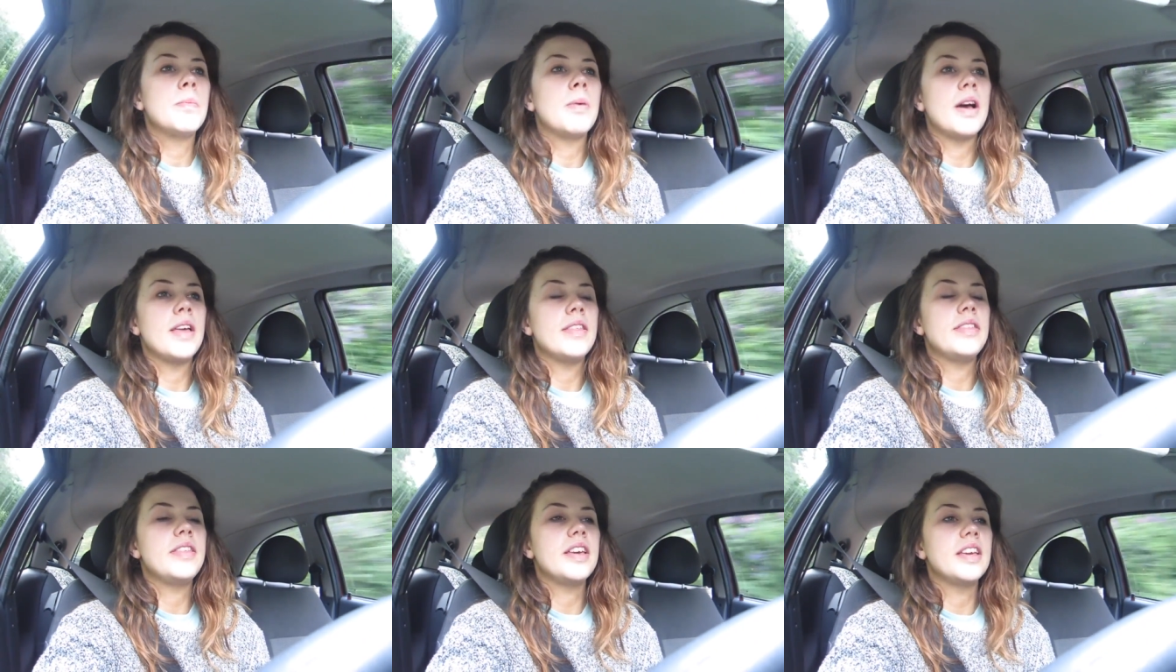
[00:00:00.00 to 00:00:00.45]
but
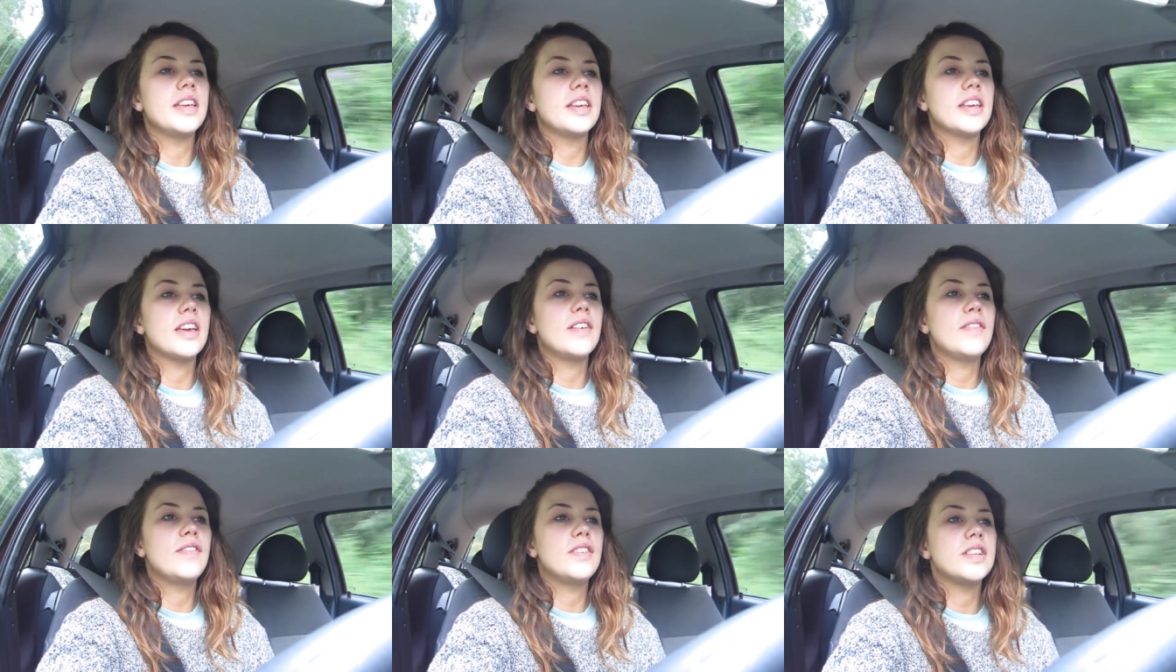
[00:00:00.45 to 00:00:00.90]
I
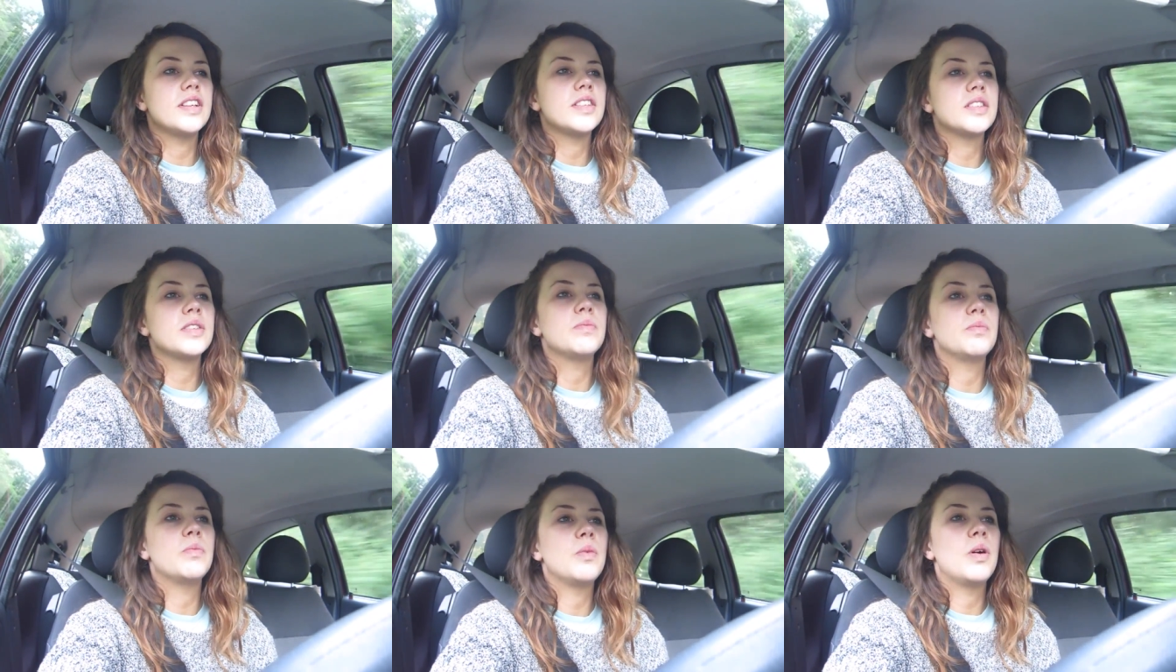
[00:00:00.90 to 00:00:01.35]
think if it
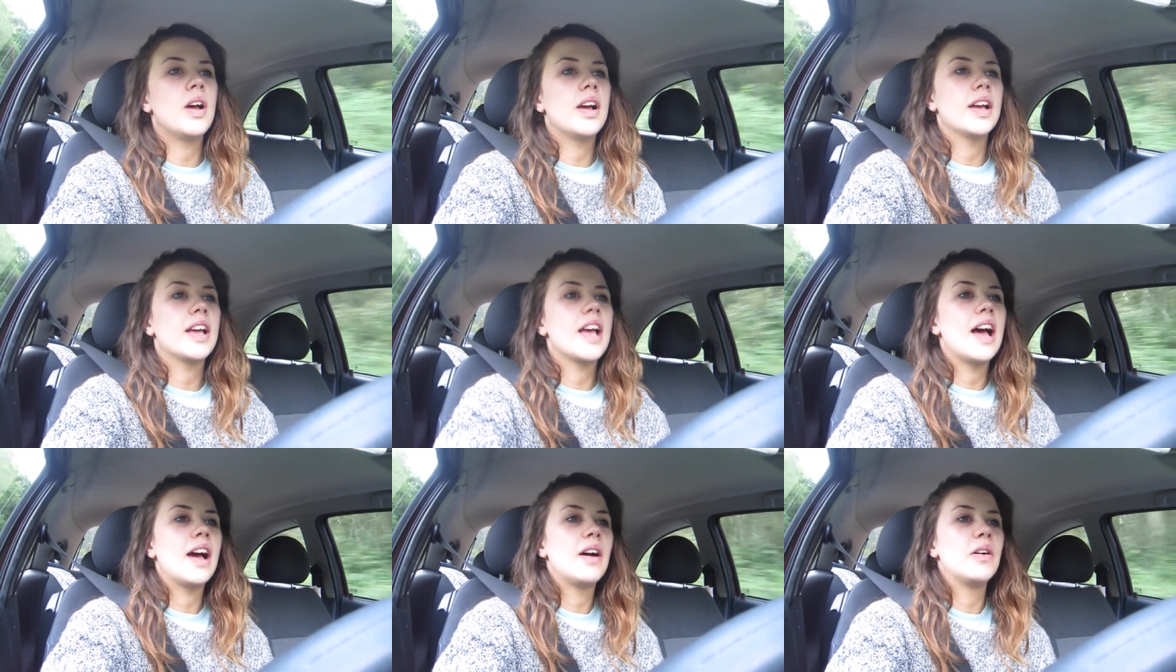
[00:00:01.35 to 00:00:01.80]
doesn't
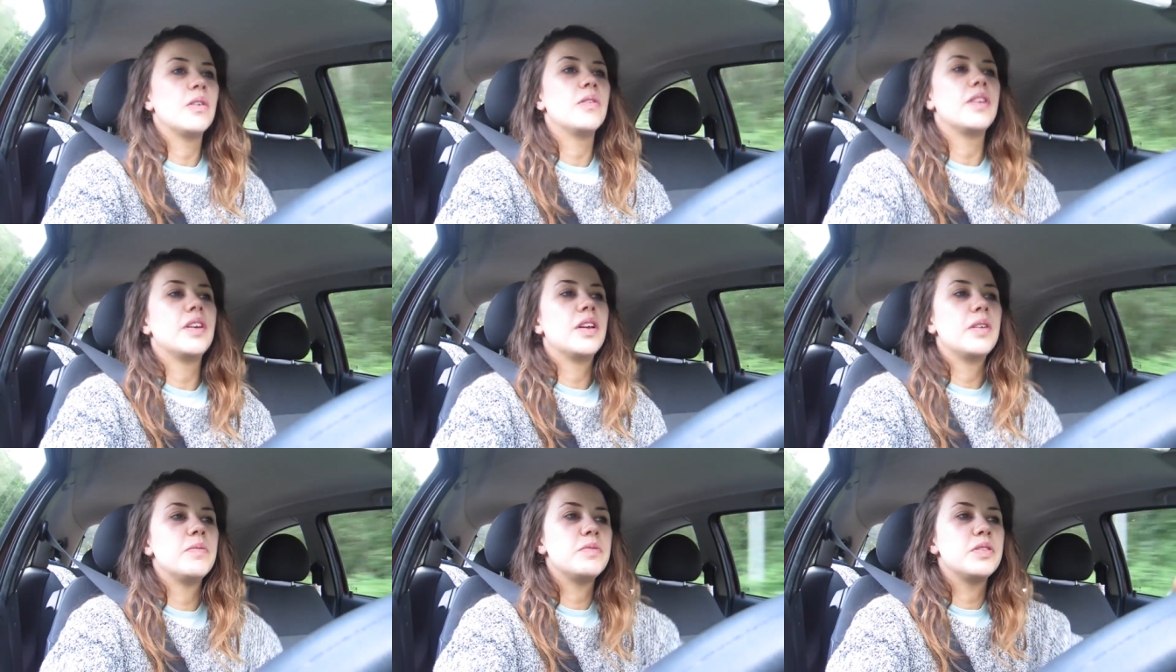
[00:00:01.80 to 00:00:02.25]
work out
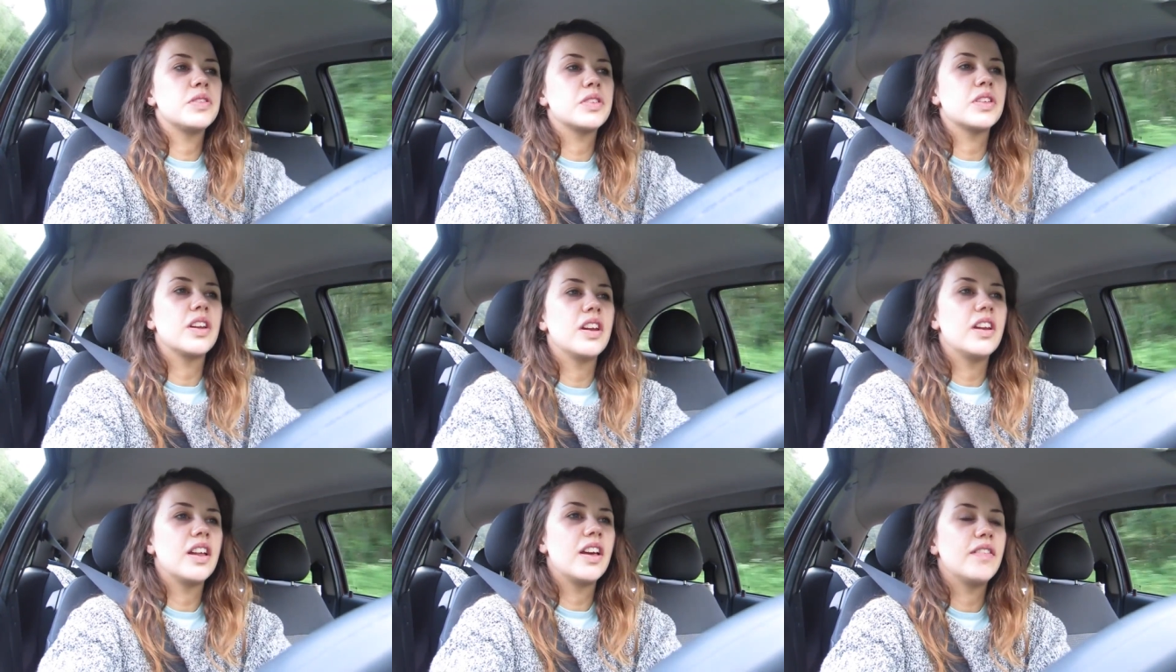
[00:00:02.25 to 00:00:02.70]
then I'm just
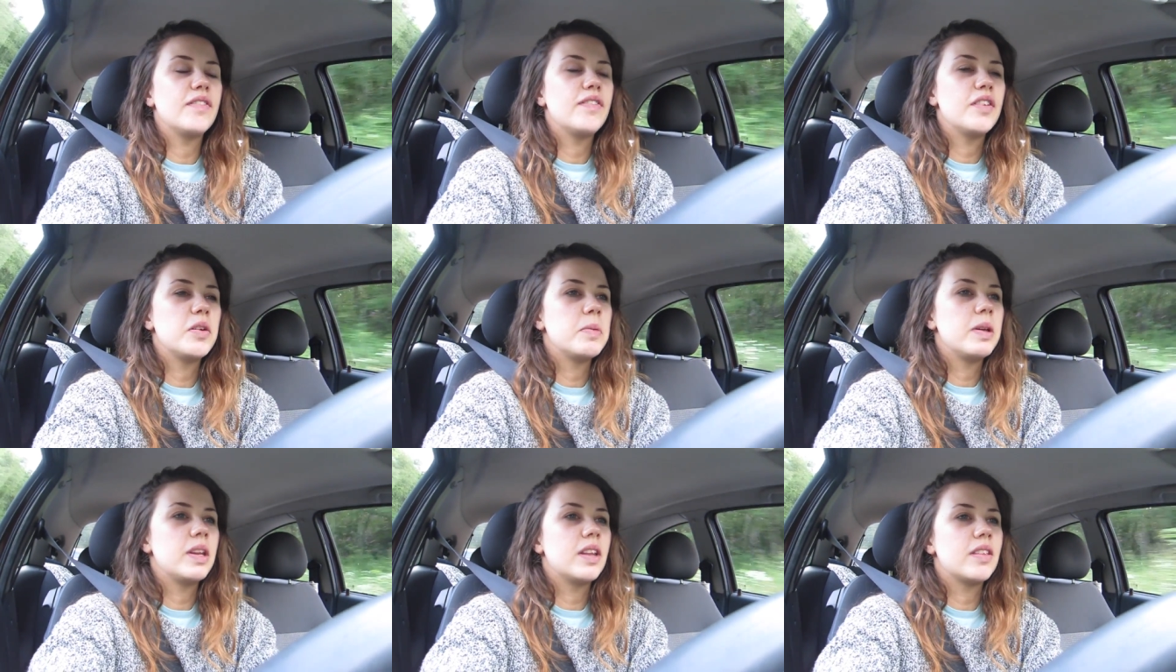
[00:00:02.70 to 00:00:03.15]
going to like
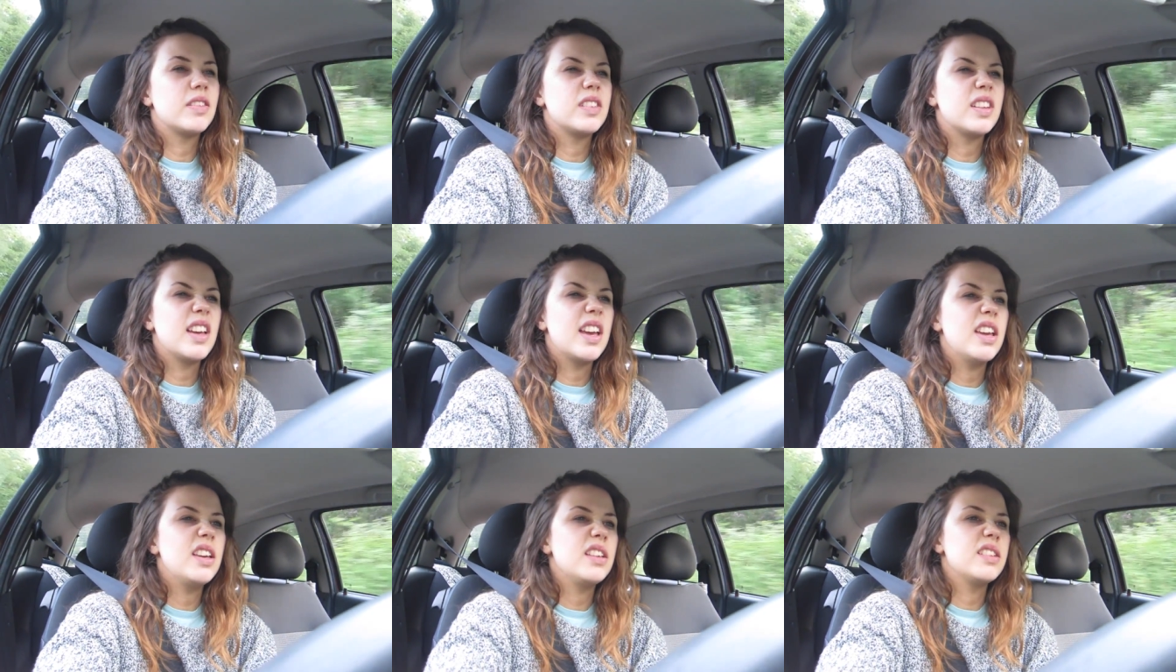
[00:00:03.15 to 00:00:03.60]
film it another
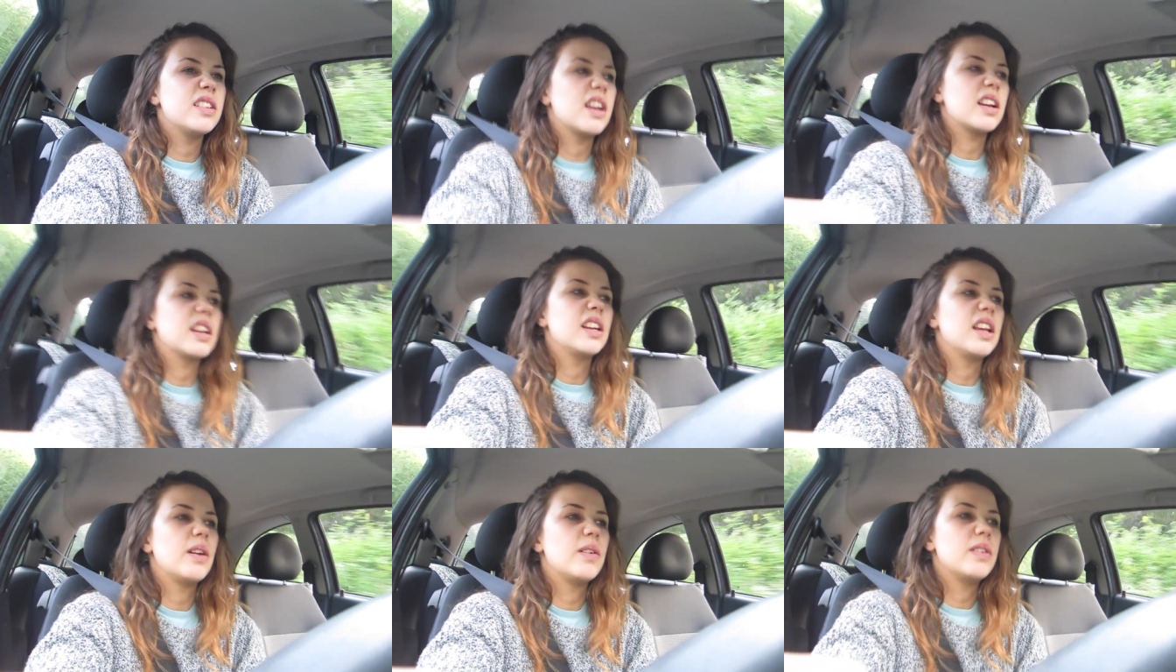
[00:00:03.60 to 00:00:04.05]
day,
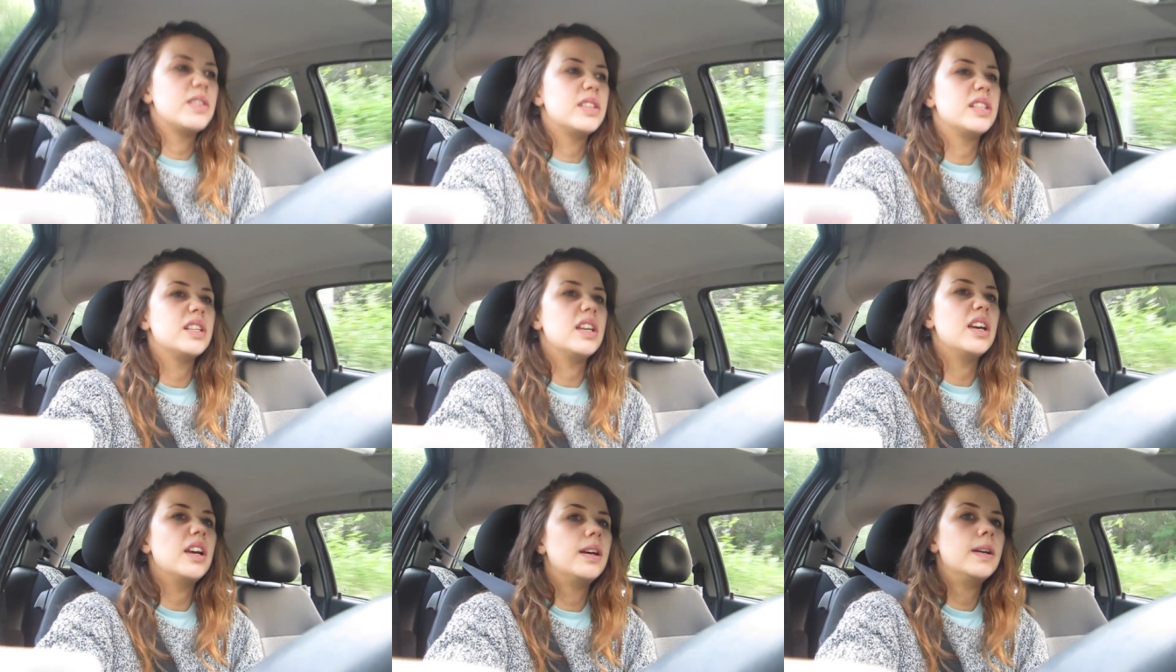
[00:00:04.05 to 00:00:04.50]
exactly how I did
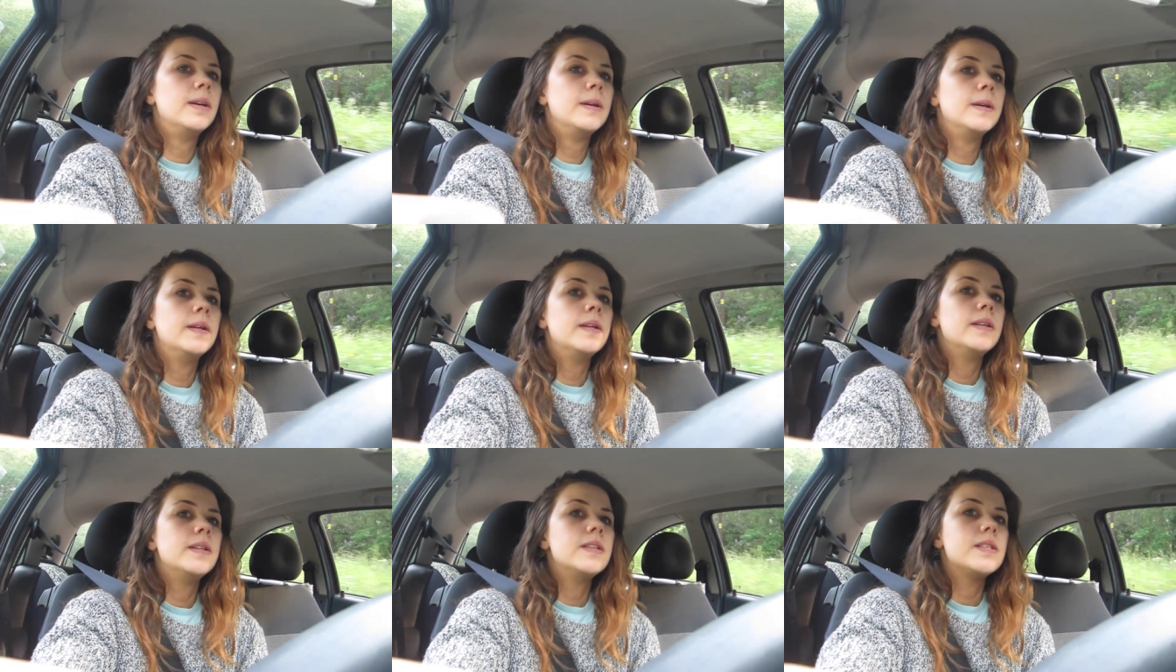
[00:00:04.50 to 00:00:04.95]

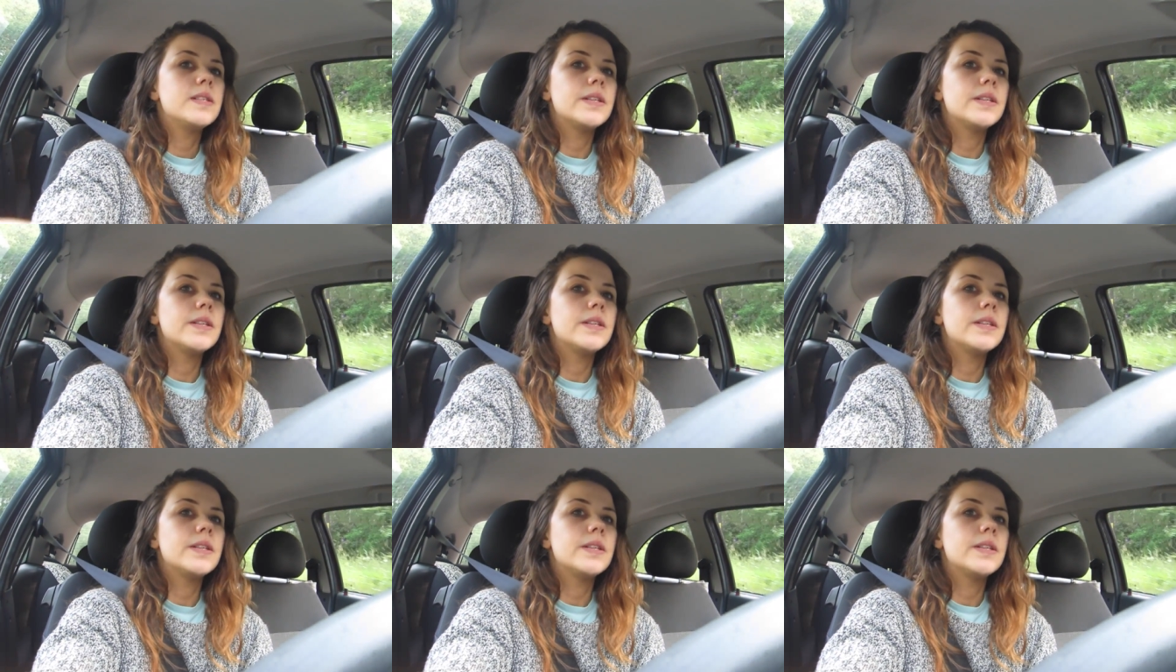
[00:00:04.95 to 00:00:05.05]
it.